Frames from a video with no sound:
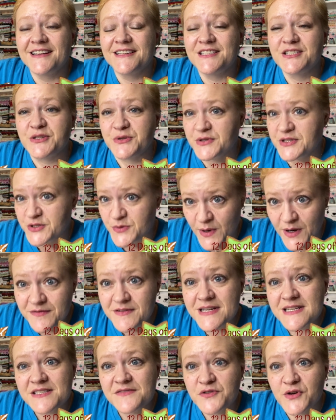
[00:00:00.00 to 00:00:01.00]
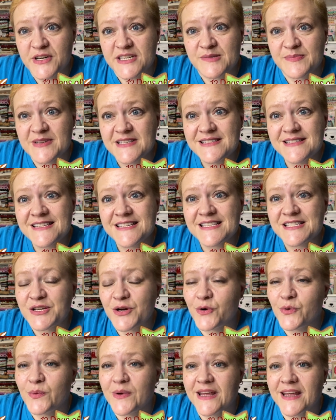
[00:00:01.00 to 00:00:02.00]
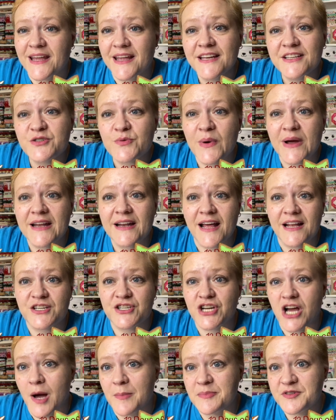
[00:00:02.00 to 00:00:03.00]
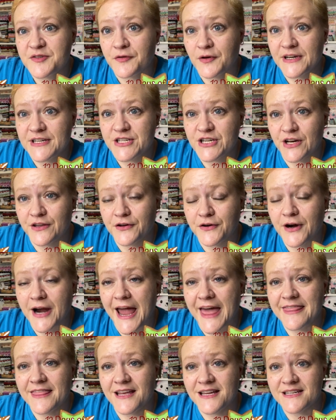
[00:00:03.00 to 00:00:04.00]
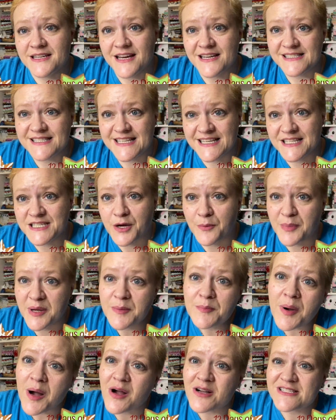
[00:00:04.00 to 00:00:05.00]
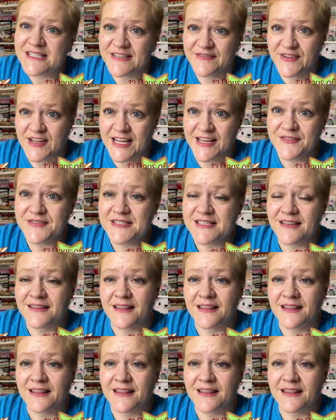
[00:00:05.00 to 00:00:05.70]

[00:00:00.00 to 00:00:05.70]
do the 12 days of Christmas. So we each went and shopped for each other and then sent a big box of gifts